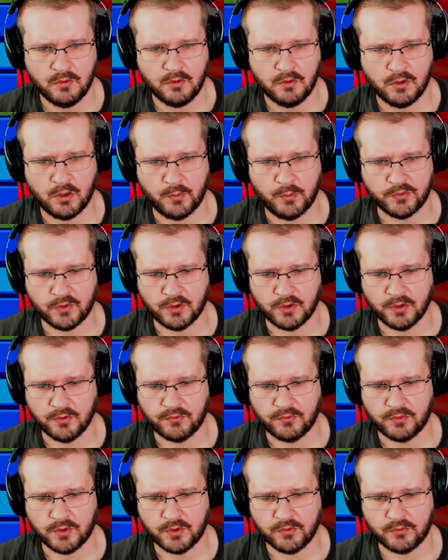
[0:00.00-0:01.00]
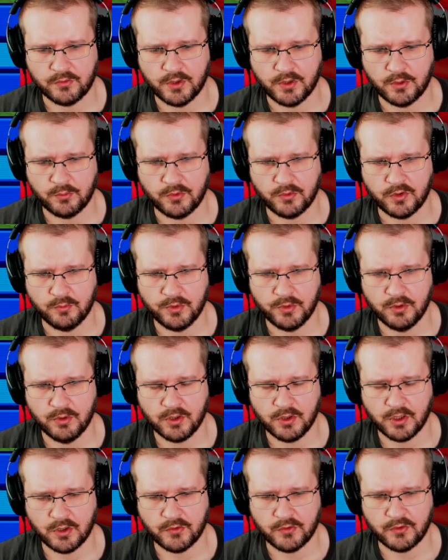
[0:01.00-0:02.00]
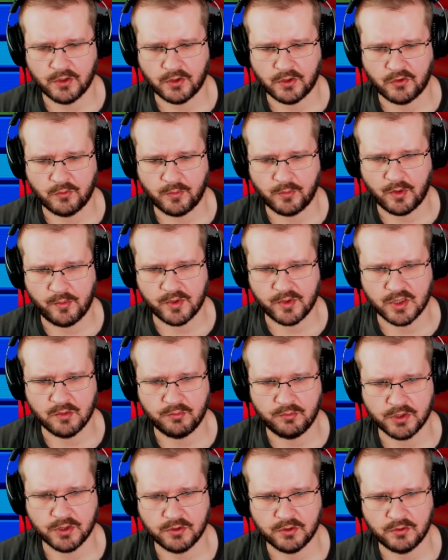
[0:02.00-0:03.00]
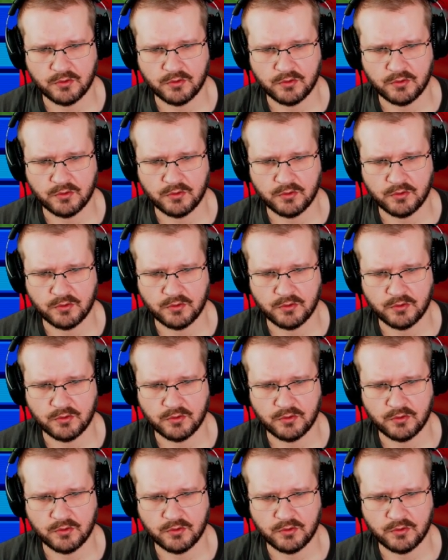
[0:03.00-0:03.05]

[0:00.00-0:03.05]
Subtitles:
I was a little frustrated with the bogey and I started spamming the button,